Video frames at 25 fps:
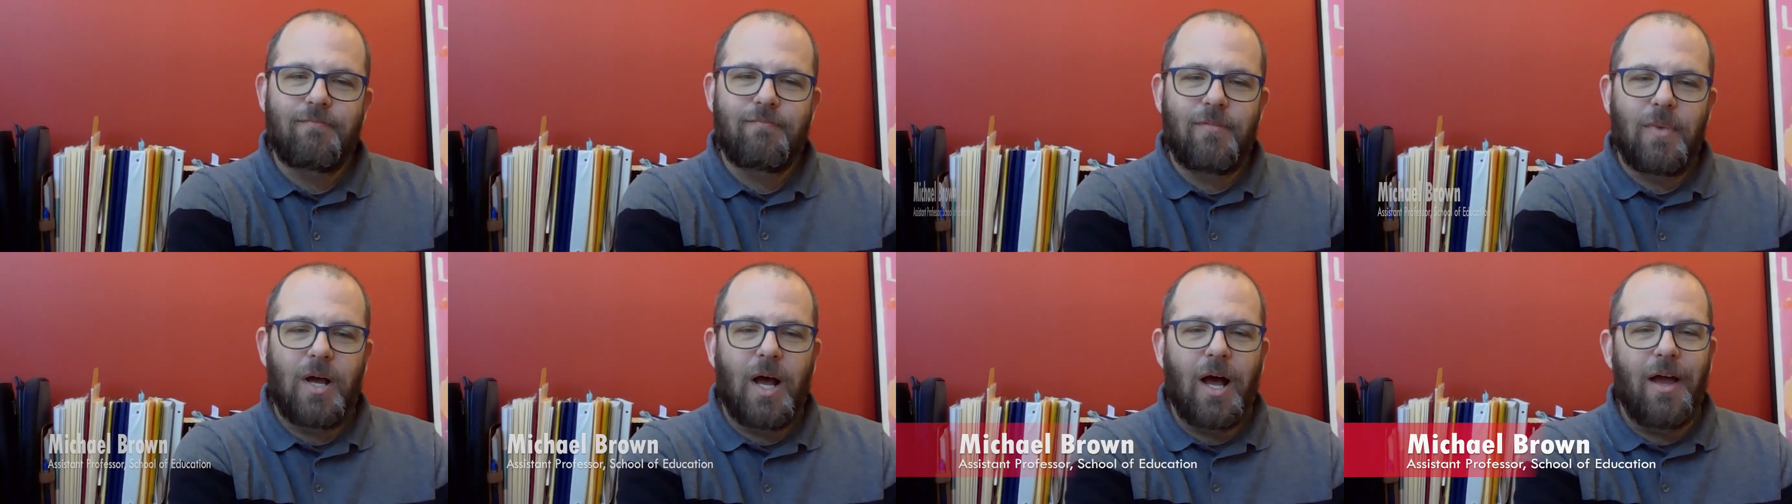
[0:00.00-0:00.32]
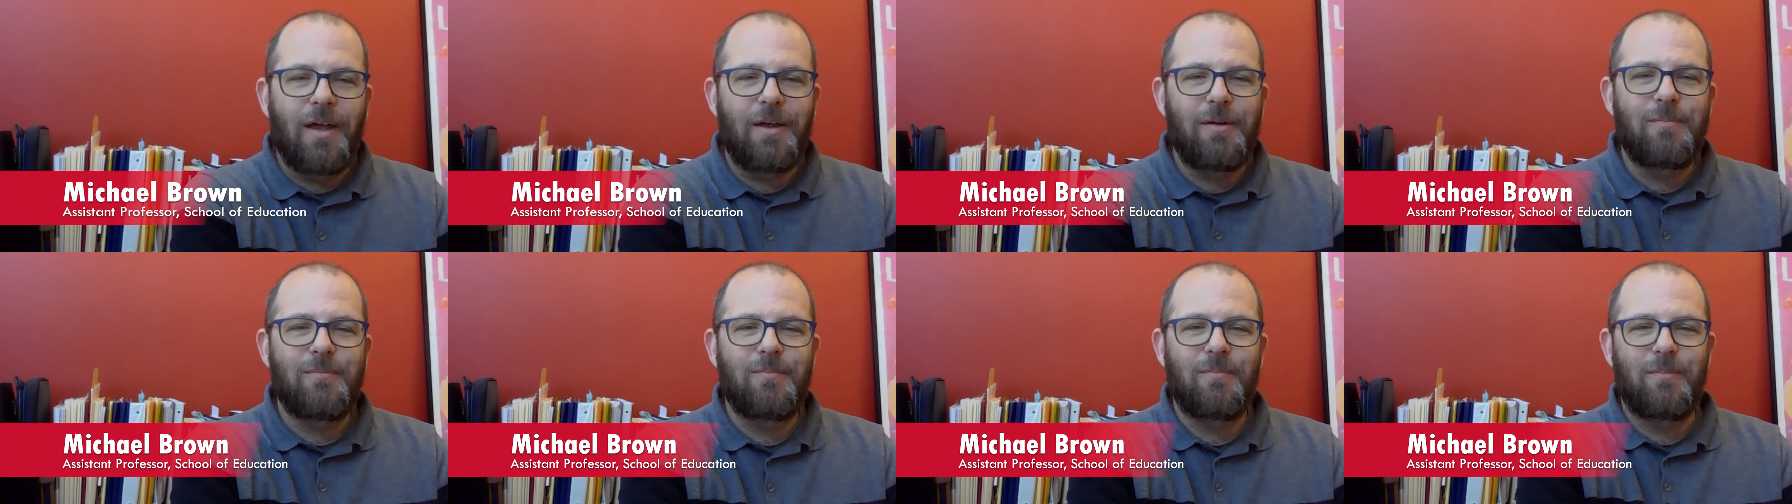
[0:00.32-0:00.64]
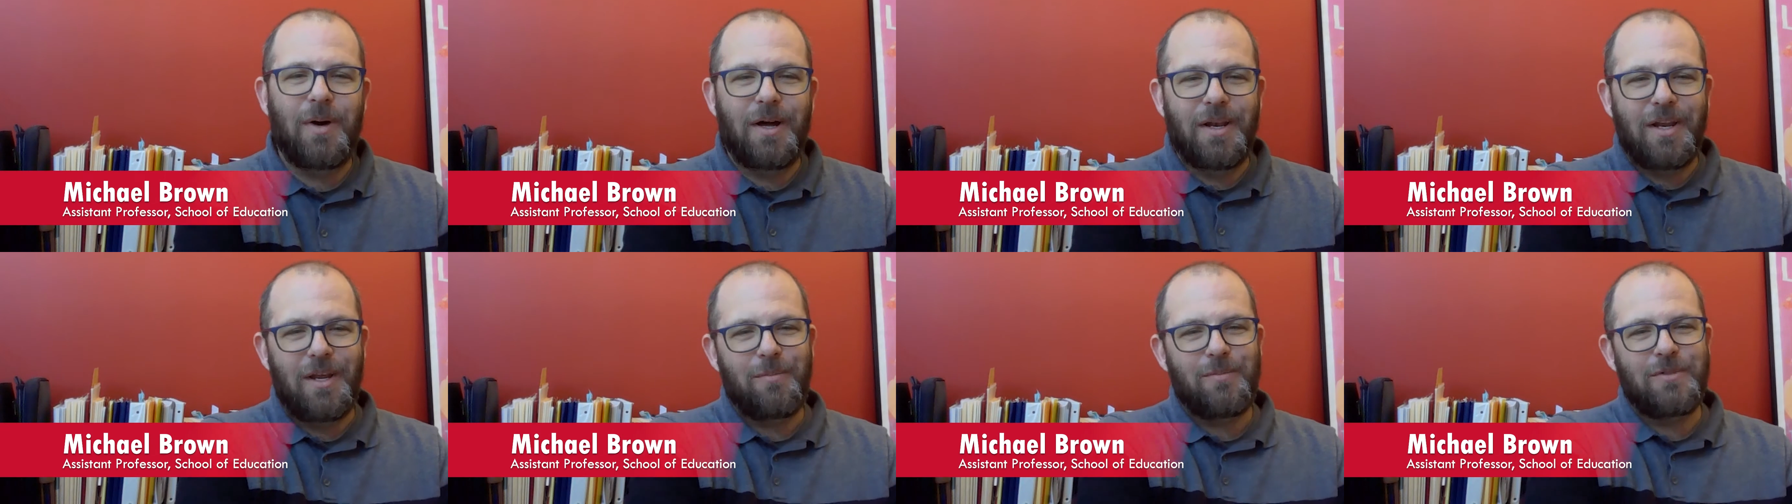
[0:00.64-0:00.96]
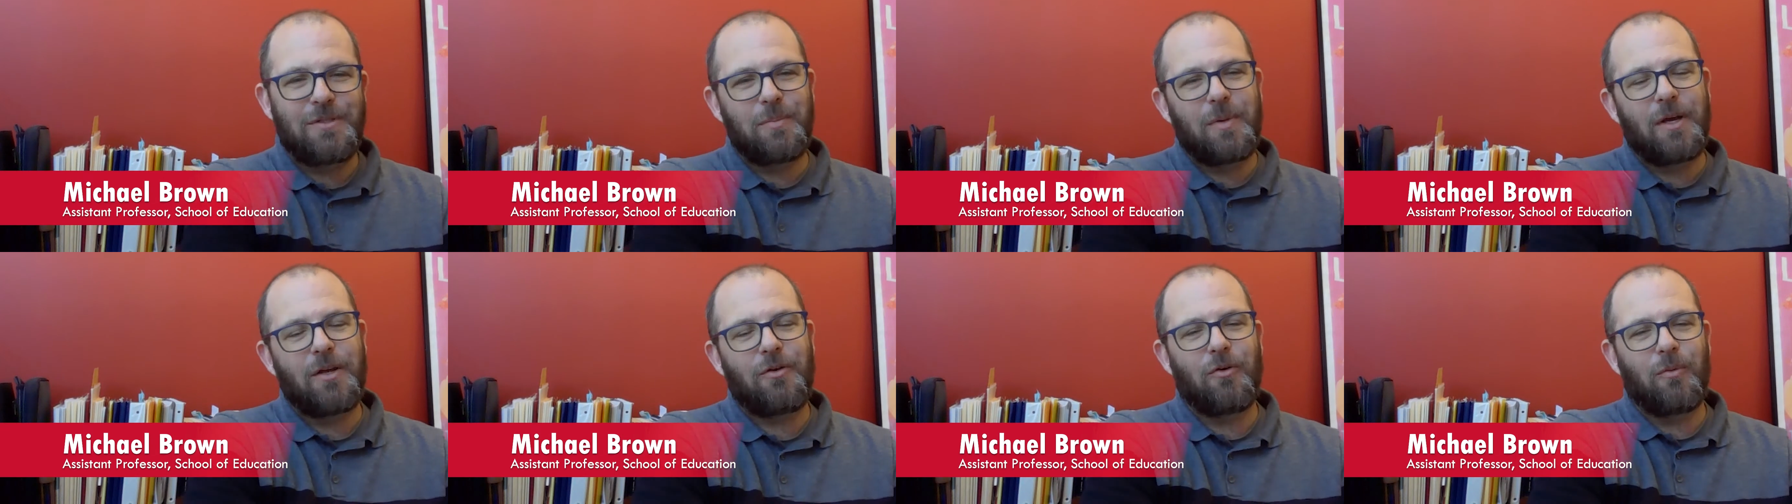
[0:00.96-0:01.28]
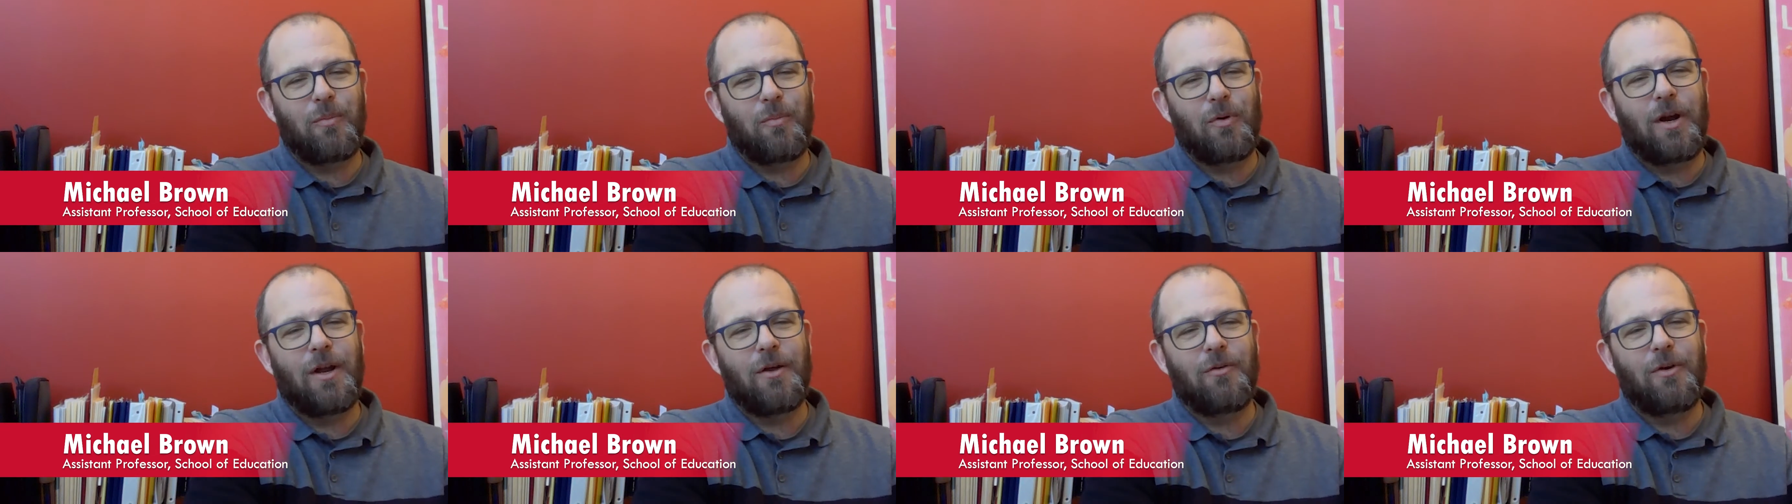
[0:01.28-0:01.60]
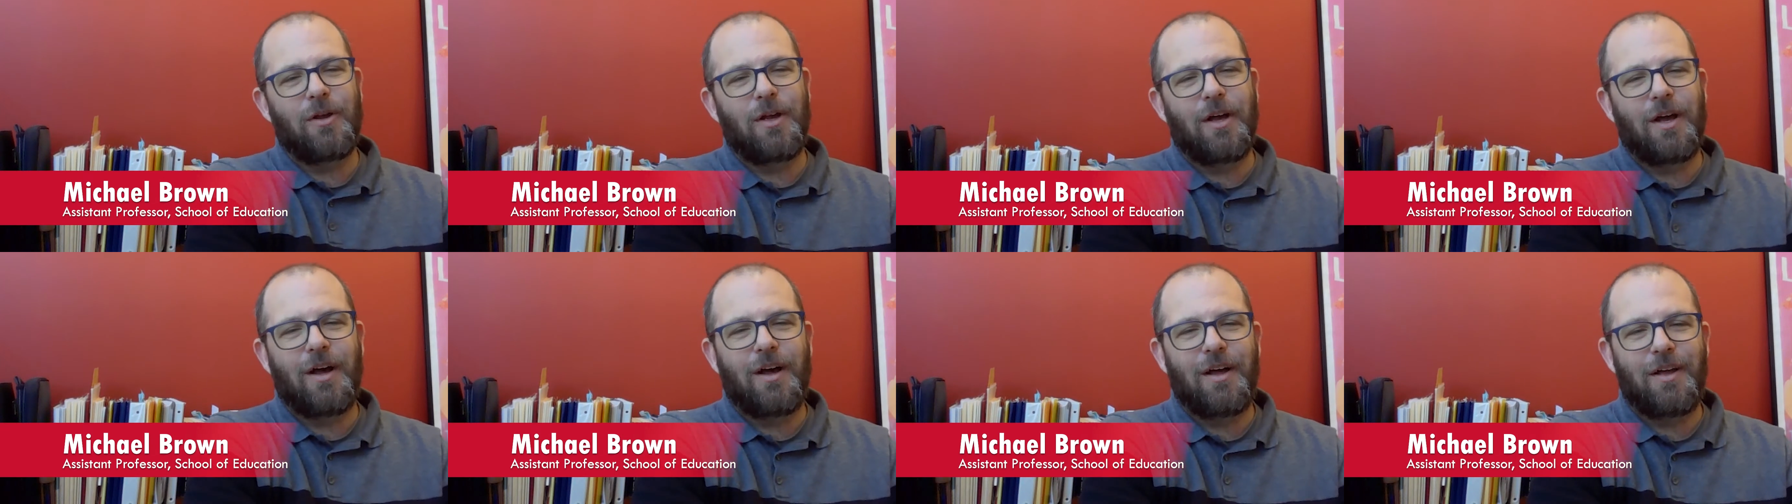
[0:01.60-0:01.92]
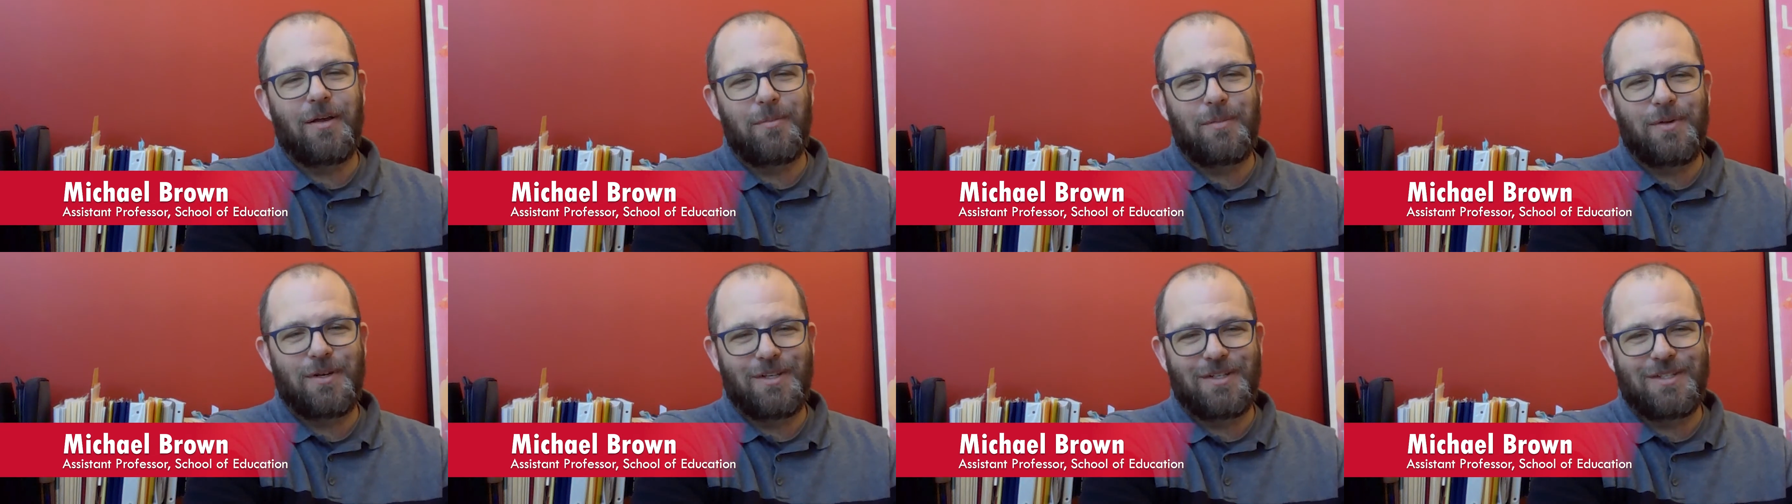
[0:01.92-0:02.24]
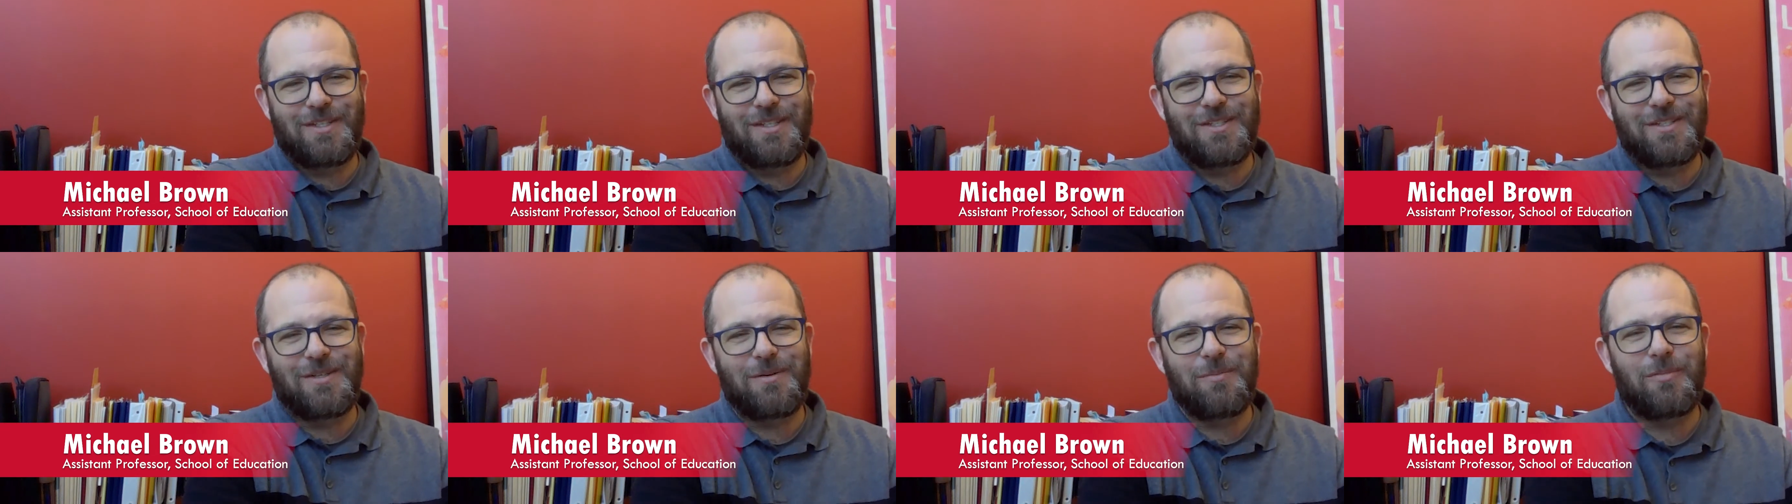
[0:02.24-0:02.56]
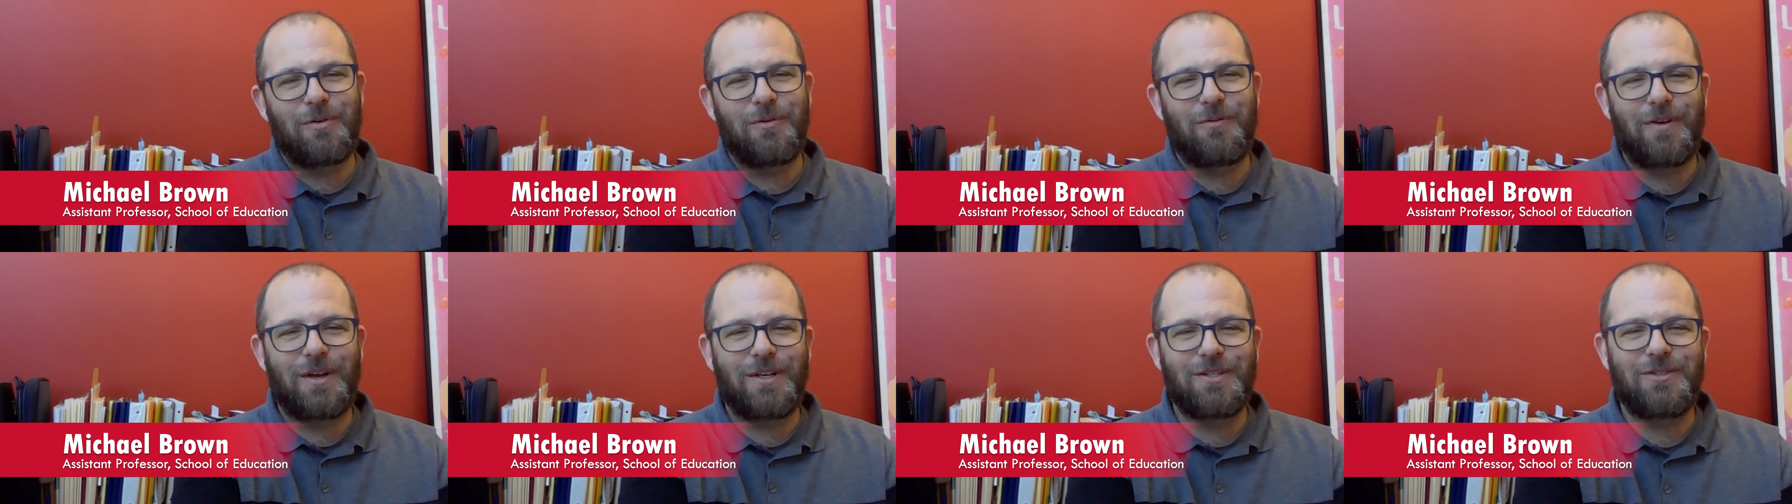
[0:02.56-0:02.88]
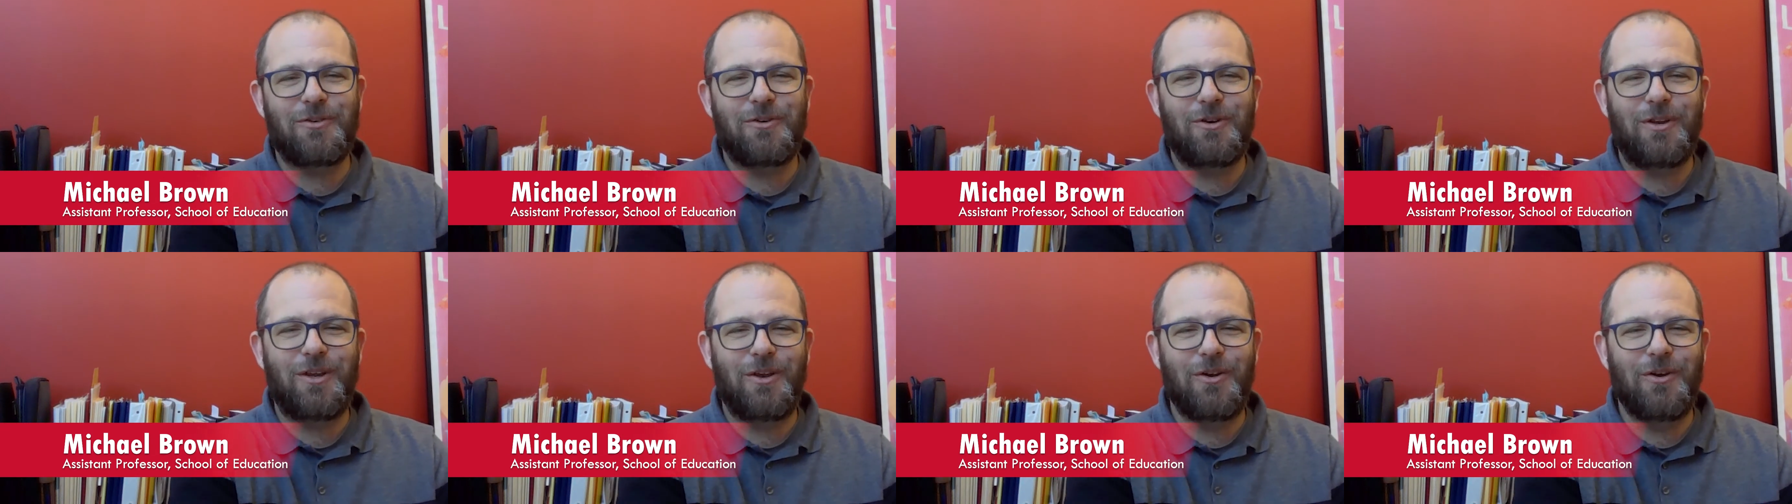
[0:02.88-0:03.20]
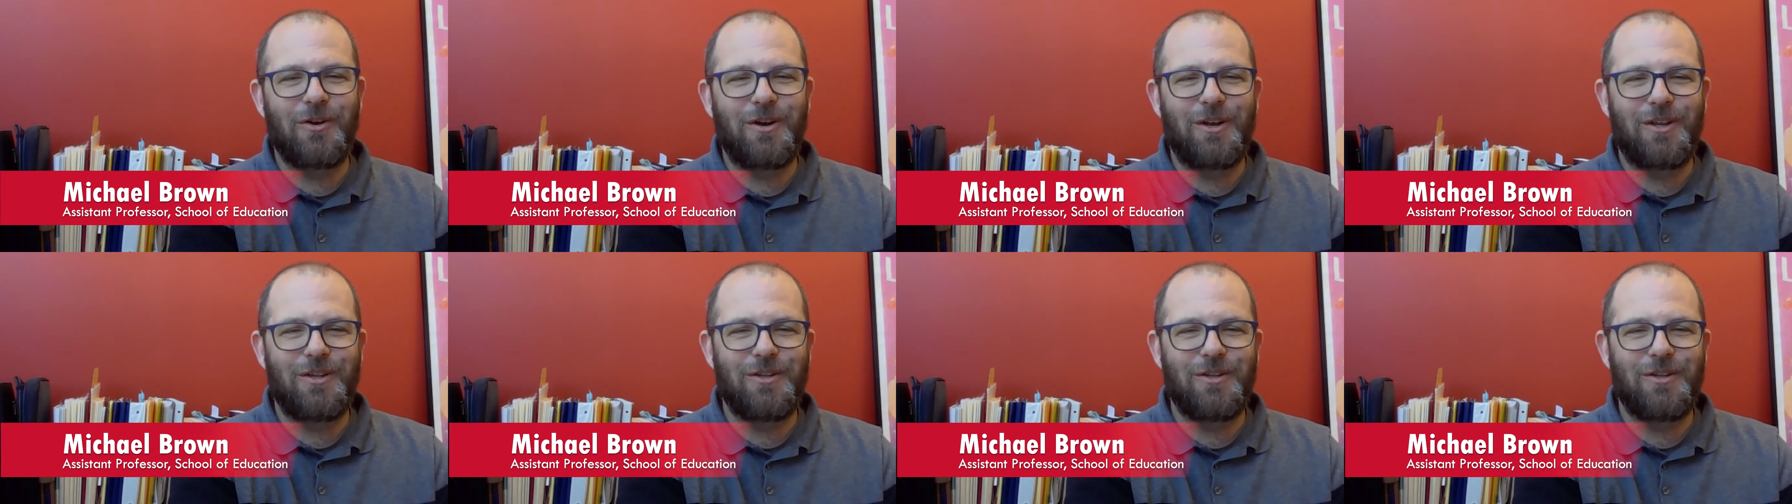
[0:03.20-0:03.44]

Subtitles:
Hi, my name is Michael Brown. I'm an assistant professor here